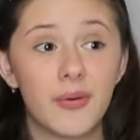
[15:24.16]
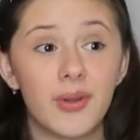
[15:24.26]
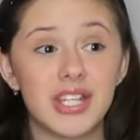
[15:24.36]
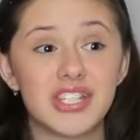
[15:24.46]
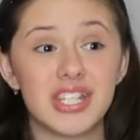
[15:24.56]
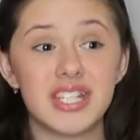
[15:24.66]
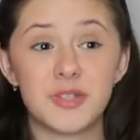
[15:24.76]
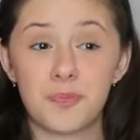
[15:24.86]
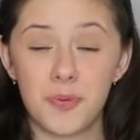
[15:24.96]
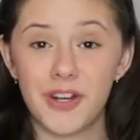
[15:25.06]
which
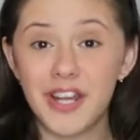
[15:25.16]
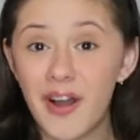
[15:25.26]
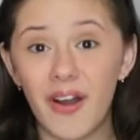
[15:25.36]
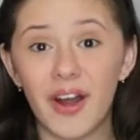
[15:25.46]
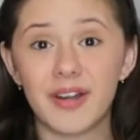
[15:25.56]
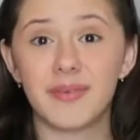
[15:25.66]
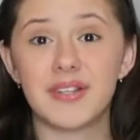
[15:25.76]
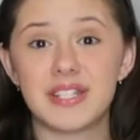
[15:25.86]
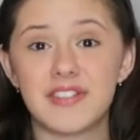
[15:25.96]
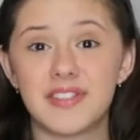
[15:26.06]
is pretty hard
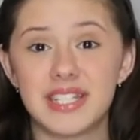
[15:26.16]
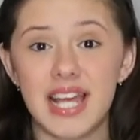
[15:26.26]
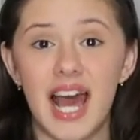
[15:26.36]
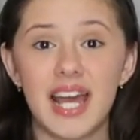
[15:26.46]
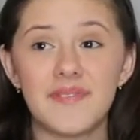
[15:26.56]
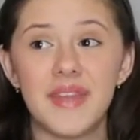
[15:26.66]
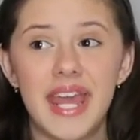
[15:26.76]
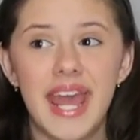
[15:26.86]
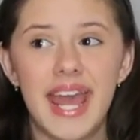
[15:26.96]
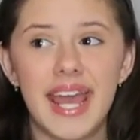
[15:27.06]
most of the time
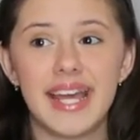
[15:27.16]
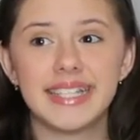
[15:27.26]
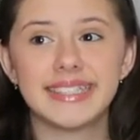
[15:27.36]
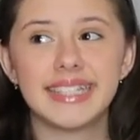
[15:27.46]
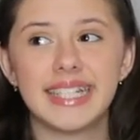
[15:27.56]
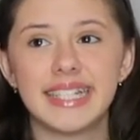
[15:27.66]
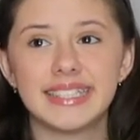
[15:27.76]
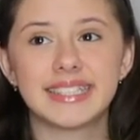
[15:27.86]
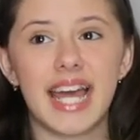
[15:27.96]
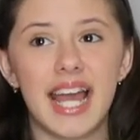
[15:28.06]
and
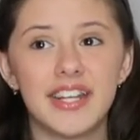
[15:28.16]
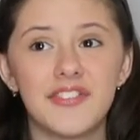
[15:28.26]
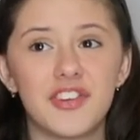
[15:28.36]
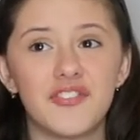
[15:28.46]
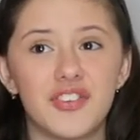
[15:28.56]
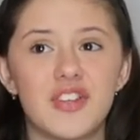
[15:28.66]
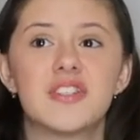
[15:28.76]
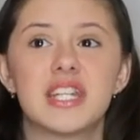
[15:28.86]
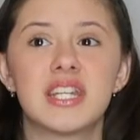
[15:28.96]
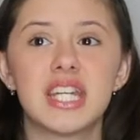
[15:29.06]
it's kind of
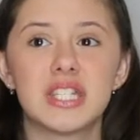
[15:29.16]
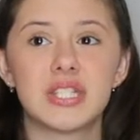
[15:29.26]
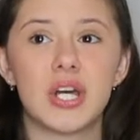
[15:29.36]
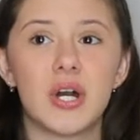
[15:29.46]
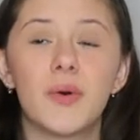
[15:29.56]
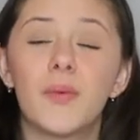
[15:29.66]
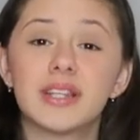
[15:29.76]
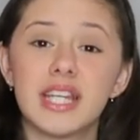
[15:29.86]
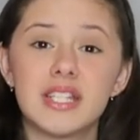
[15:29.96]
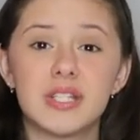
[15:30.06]
confusing. So
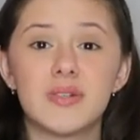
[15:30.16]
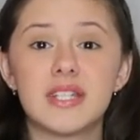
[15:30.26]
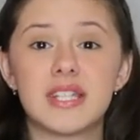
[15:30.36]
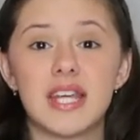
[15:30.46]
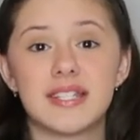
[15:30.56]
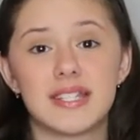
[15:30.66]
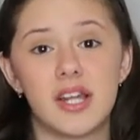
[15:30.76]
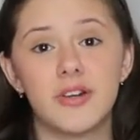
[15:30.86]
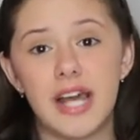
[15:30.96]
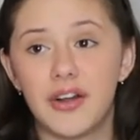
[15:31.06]
what they do is they
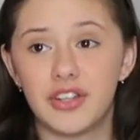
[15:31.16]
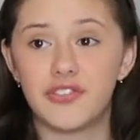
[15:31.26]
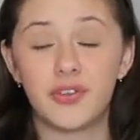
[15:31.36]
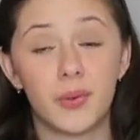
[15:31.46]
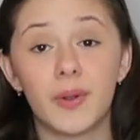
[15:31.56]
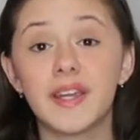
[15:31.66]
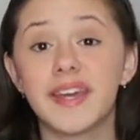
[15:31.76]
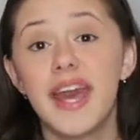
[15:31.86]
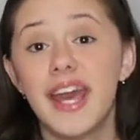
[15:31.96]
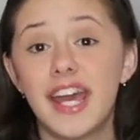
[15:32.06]
slow down the
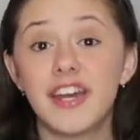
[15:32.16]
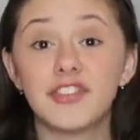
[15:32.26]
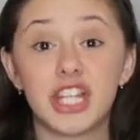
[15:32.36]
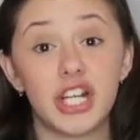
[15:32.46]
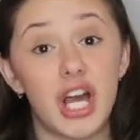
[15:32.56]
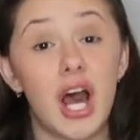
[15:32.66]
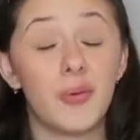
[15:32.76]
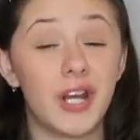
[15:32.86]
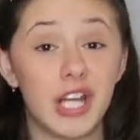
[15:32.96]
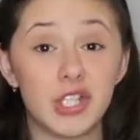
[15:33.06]
footwork if they're
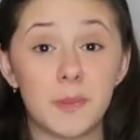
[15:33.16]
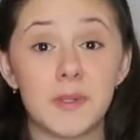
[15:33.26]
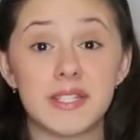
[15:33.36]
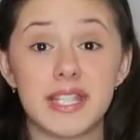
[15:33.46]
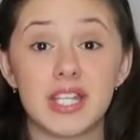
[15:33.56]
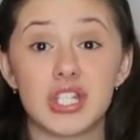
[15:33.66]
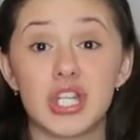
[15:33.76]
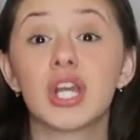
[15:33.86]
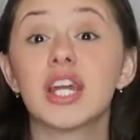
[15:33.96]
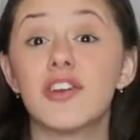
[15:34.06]
not 100%
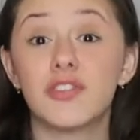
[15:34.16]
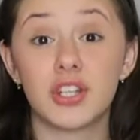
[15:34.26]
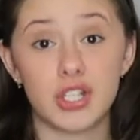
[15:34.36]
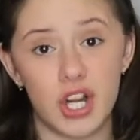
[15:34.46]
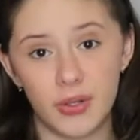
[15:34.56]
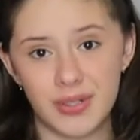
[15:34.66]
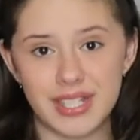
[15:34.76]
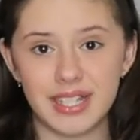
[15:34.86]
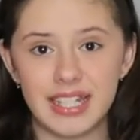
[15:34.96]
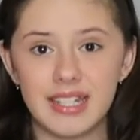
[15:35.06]
sure if your turn
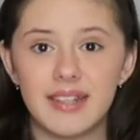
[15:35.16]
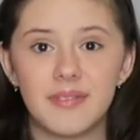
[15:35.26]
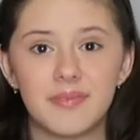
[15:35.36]
was clean.